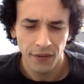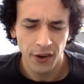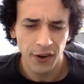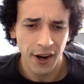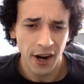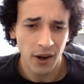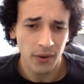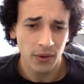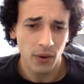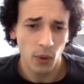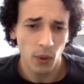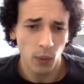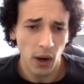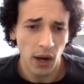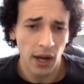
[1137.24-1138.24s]
Figure out
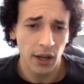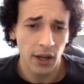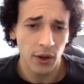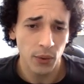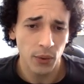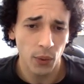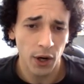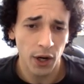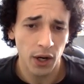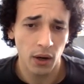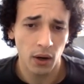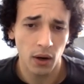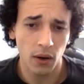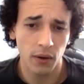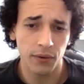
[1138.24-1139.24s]
why you were
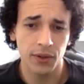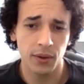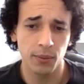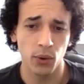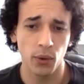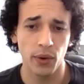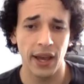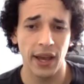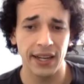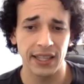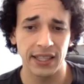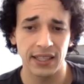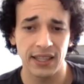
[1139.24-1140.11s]
uncomfortable getting